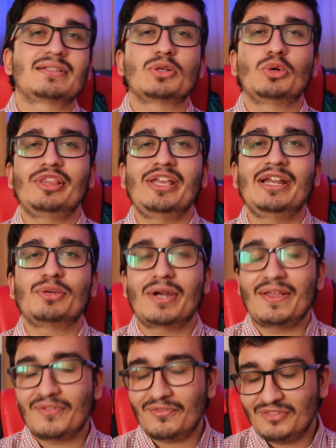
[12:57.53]
So the
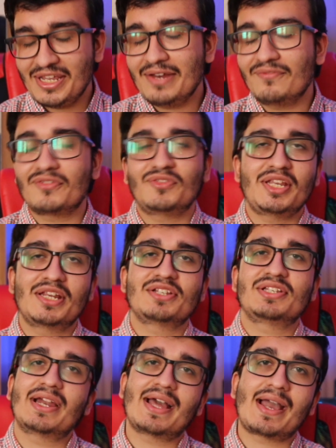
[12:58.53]
2015
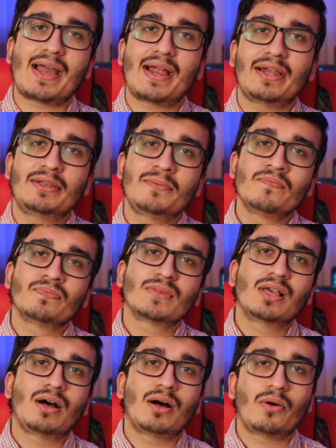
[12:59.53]
15-inch that I had,
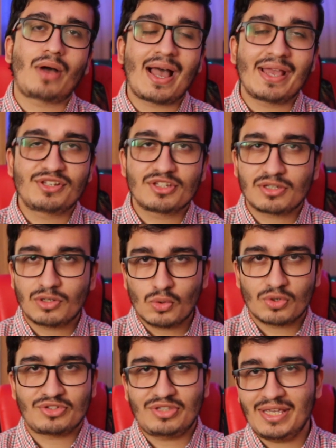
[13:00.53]
I just
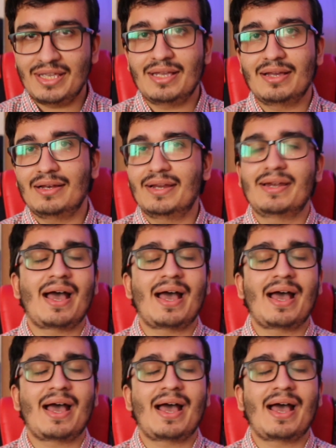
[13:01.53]
closed the lid.